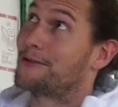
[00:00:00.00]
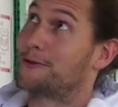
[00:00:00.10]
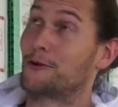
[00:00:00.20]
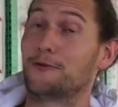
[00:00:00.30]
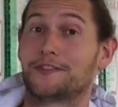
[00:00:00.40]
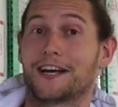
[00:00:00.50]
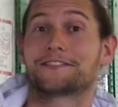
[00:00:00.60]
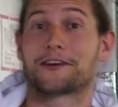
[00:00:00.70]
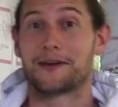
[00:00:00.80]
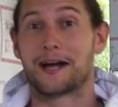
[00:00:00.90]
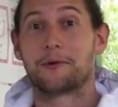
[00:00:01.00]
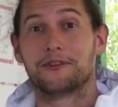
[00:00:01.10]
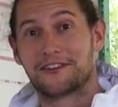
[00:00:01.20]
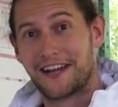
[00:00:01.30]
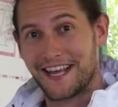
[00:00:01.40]
the roof starts going up
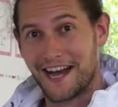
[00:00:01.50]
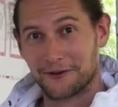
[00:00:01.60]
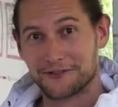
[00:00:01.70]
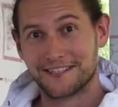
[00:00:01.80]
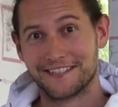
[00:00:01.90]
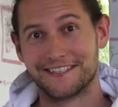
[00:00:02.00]
on the tiny house.